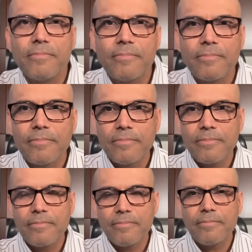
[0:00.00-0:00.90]

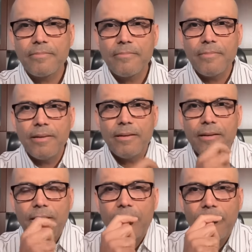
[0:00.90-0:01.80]

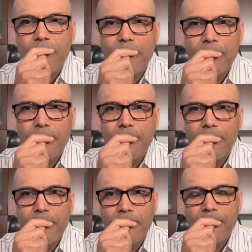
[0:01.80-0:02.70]

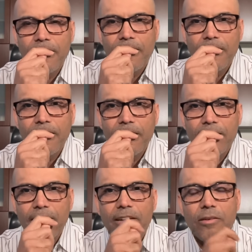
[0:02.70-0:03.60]

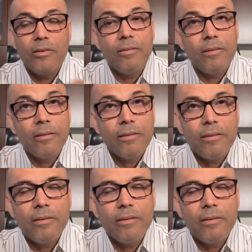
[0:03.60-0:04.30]
(silent)